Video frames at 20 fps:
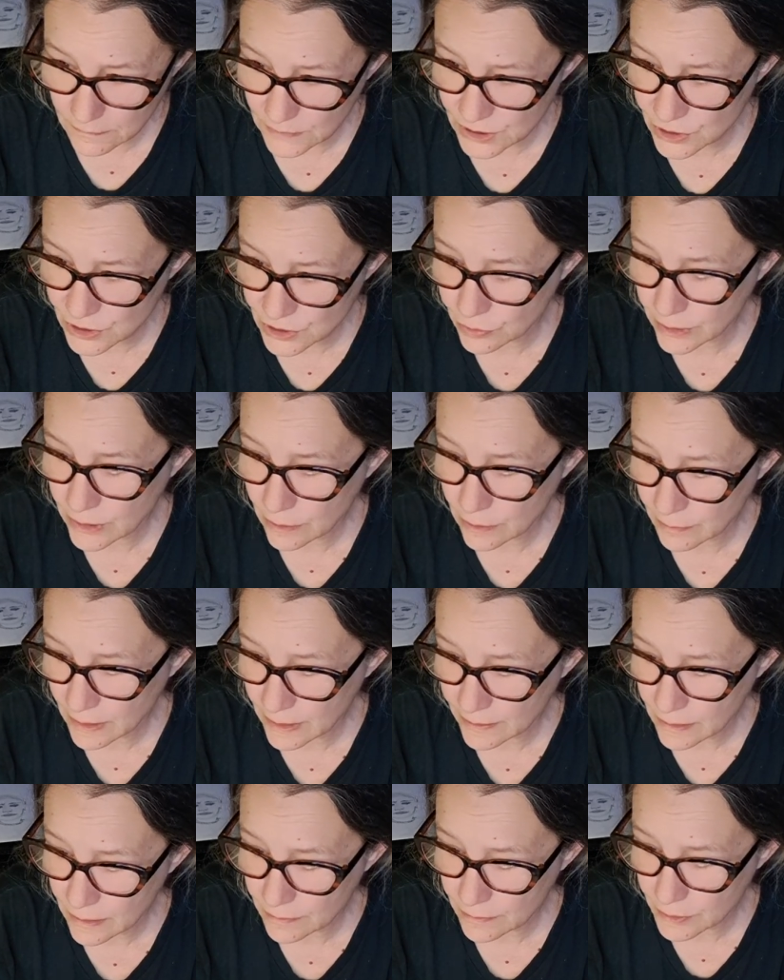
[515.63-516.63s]
screen on
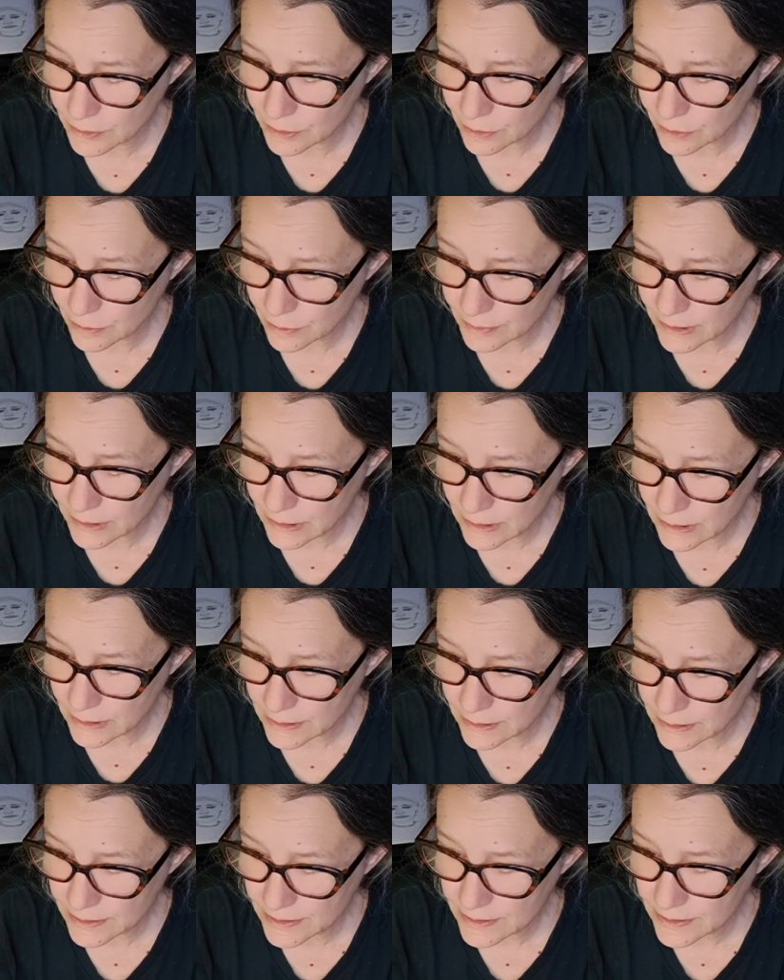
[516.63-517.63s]
my computer
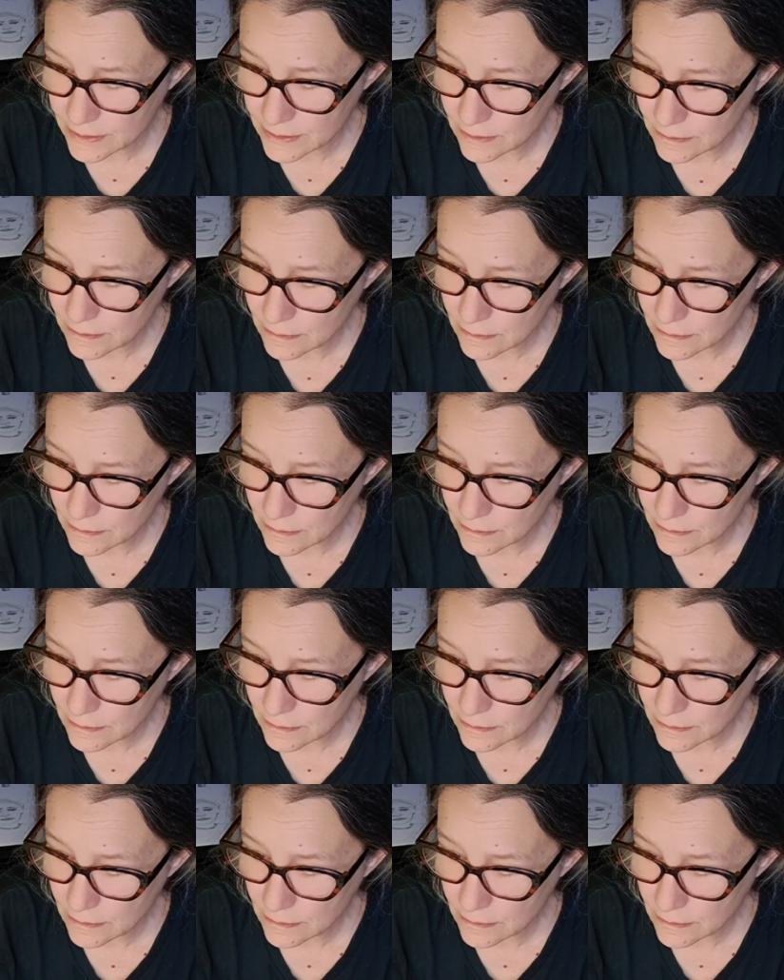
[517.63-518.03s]
because